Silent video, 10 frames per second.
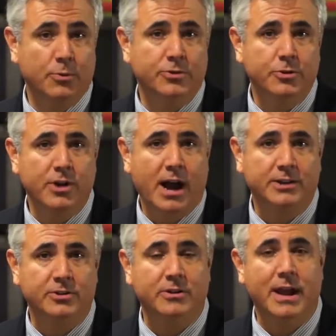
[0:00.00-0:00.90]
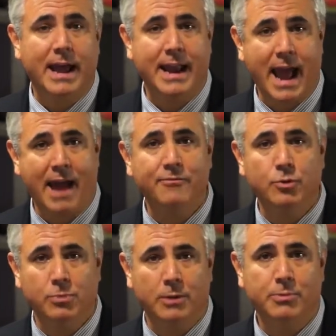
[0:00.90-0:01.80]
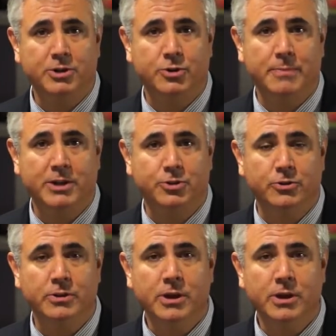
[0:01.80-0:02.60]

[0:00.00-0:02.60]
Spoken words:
with your doctor and have your blood pressure measured,